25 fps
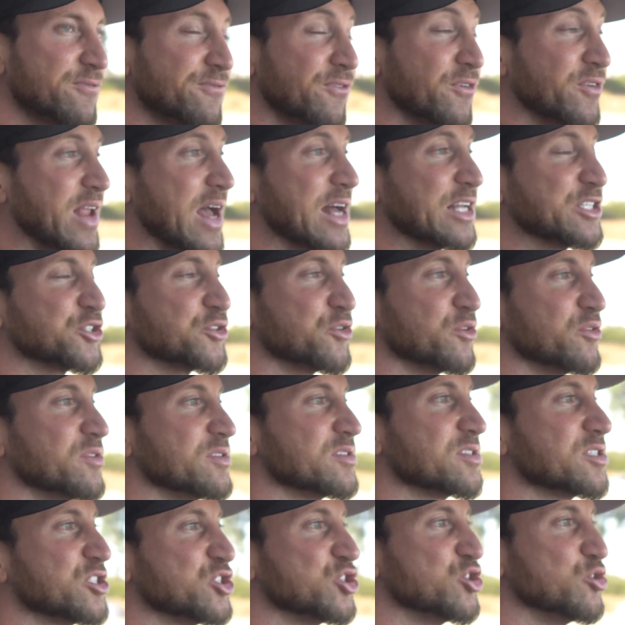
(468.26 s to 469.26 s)
for
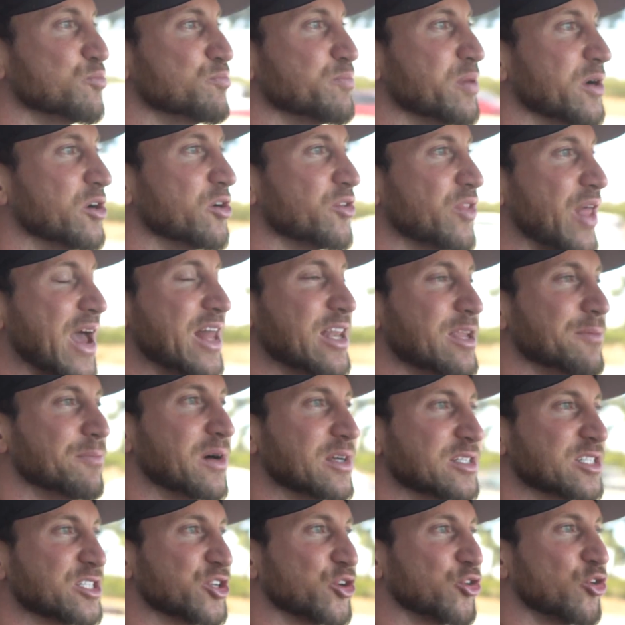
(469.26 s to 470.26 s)
naturals to build any
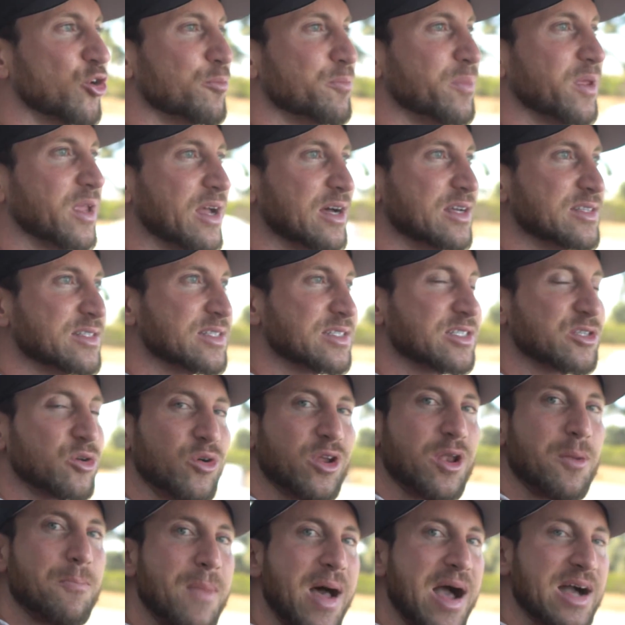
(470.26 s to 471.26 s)
muscle group because it's
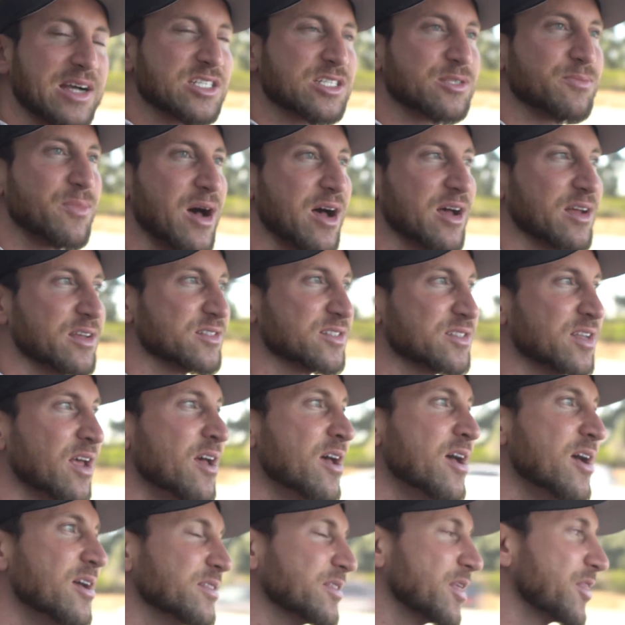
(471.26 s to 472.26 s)
going to maximize
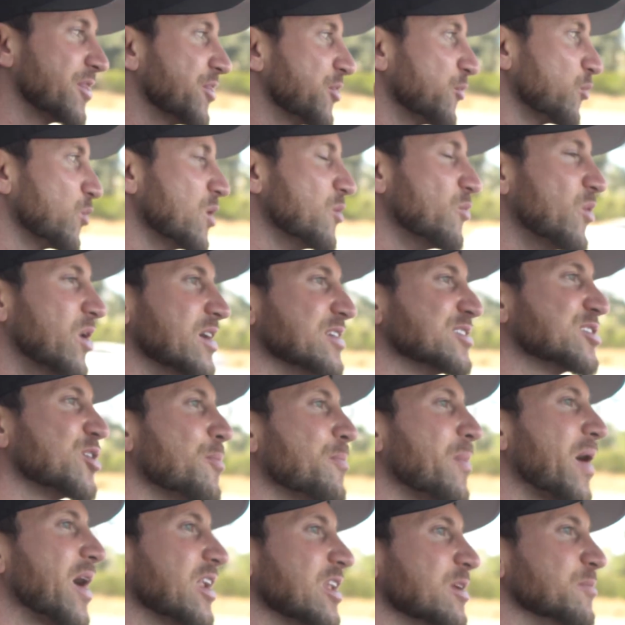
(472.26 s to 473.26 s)
the three ways our
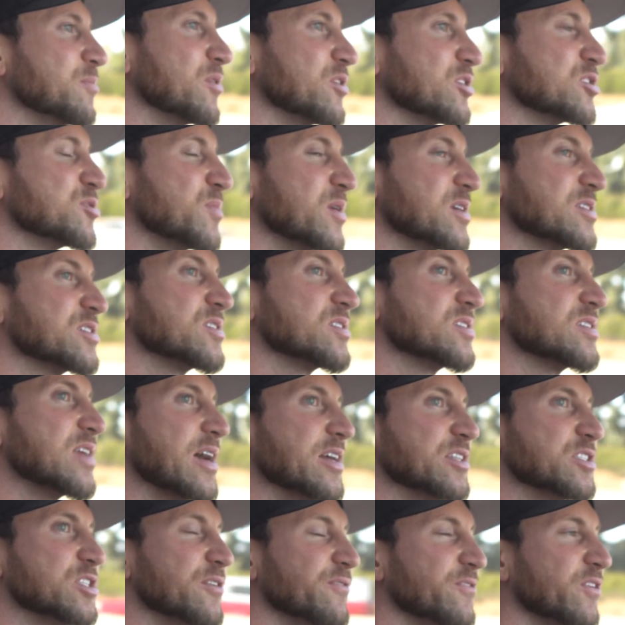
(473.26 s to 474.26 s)
body builds muscle
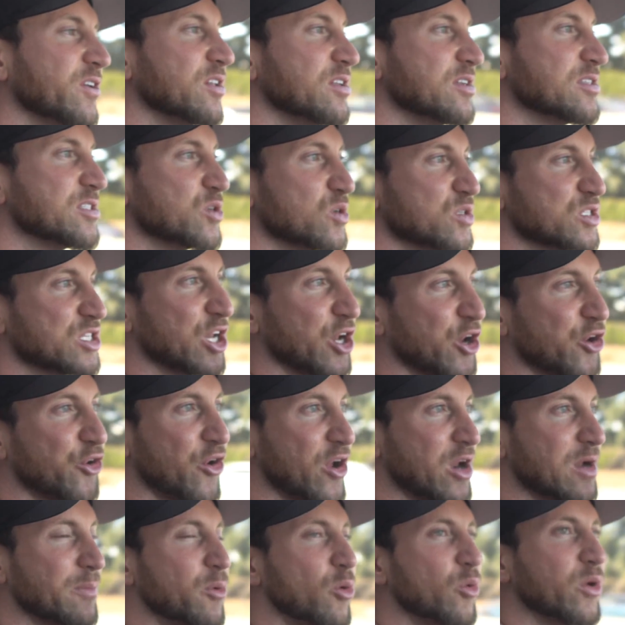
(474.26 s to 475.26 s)
scientifically. So it's an
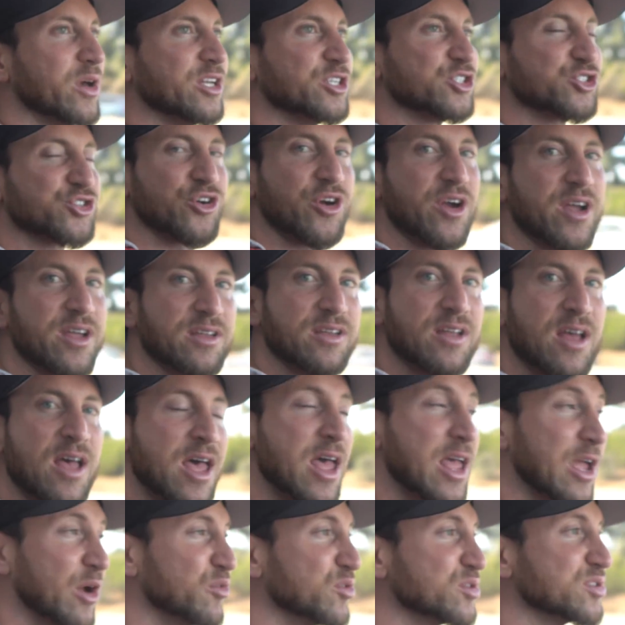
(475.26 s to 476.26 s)
incredible way to train.
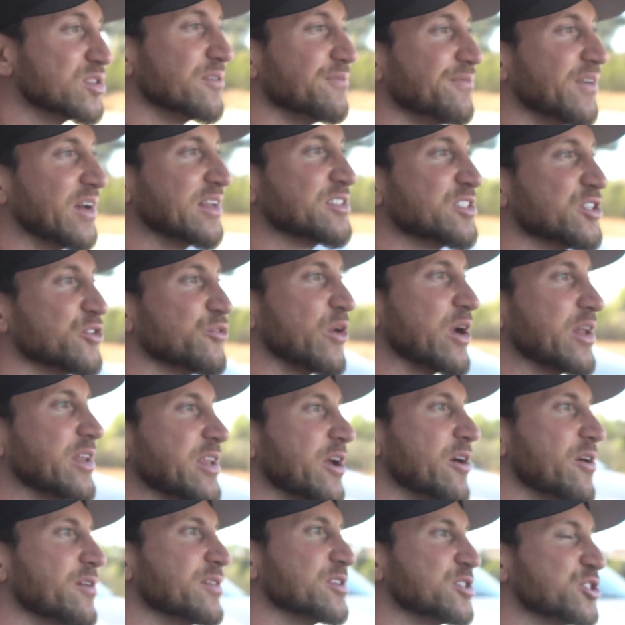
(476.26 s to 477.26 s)
It was invented right
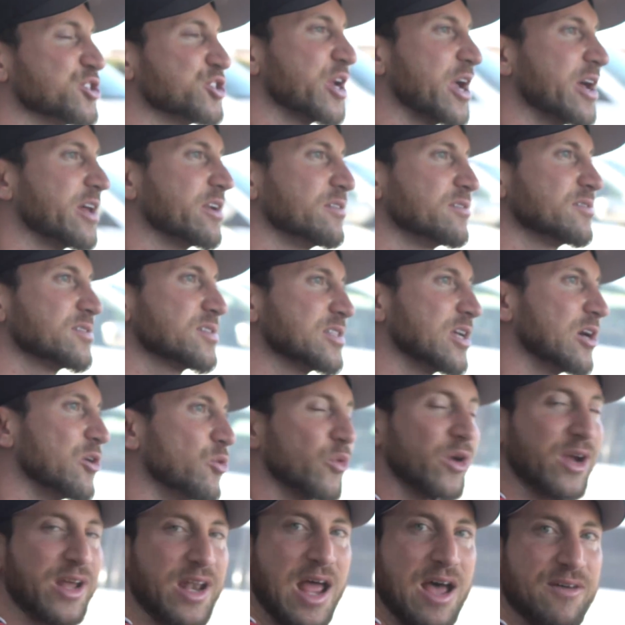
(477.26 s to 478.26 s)
here on this channel. So
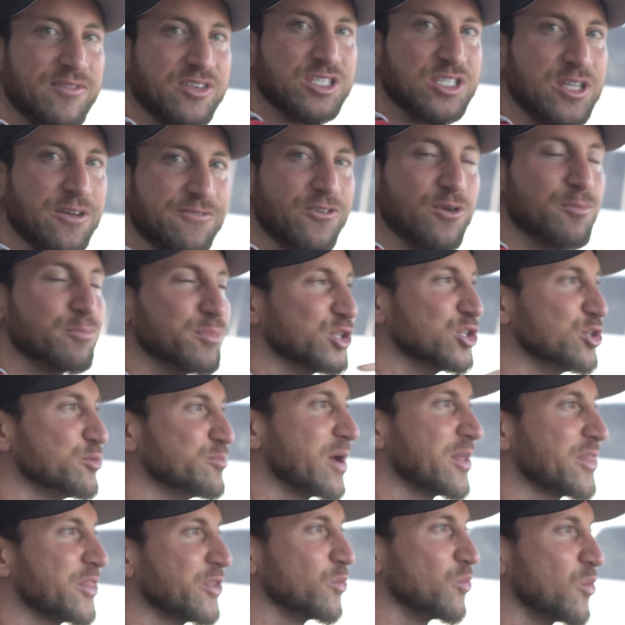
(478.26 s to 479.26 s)
we're going to have a different balloon
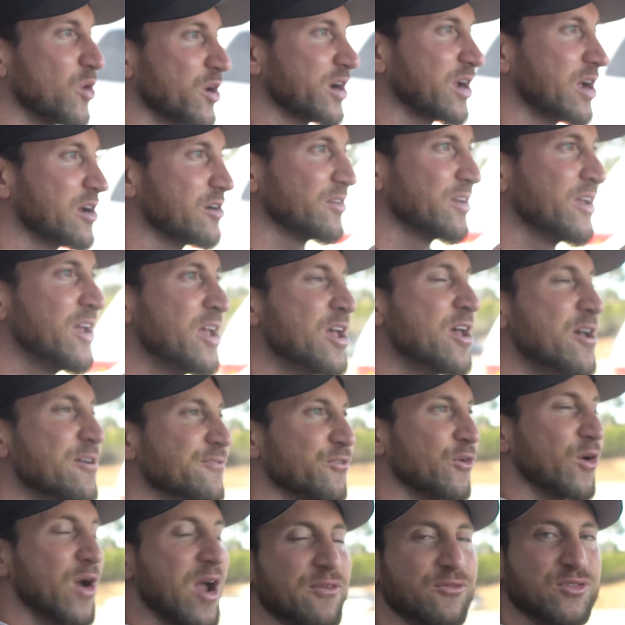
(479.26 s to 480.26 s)
method workout
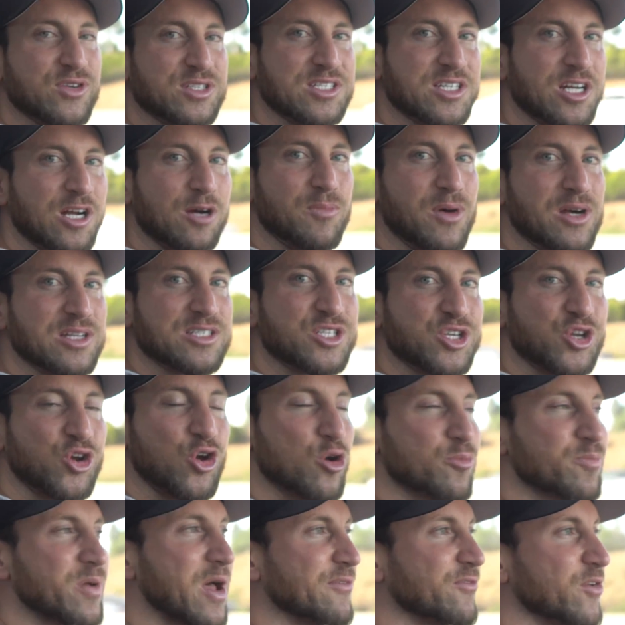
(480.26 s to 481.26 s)
for every single muscle
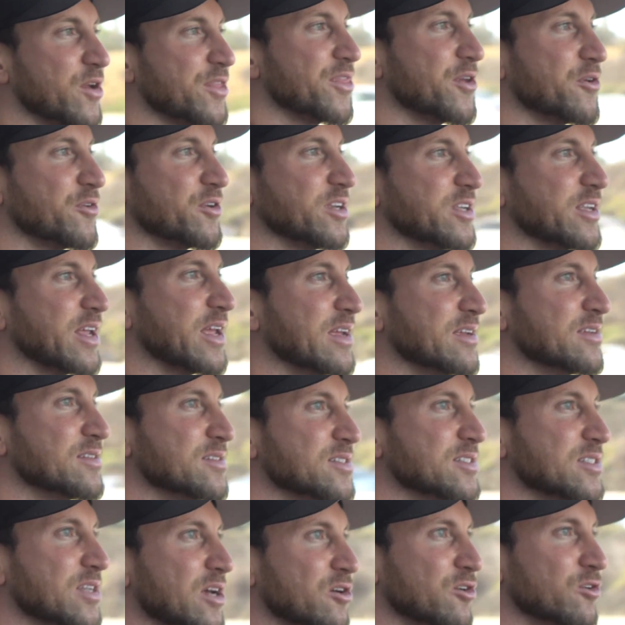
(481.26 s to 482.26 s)
group every 30
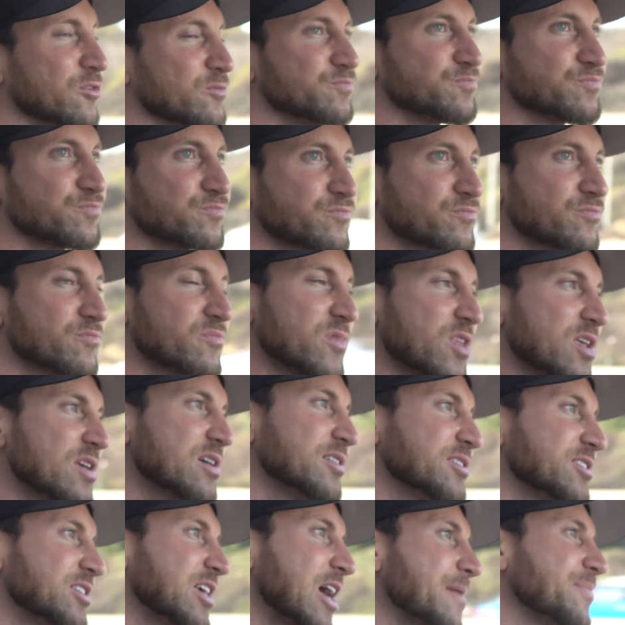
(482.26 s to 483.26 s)
days. So
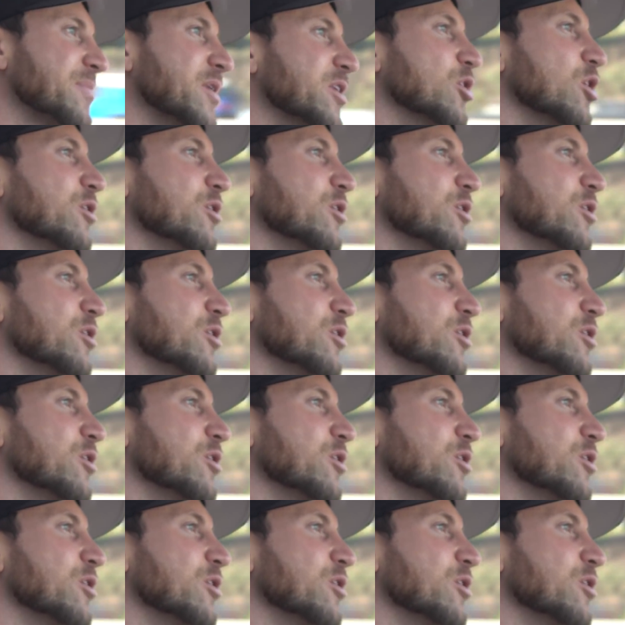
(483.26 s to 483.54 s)
tap that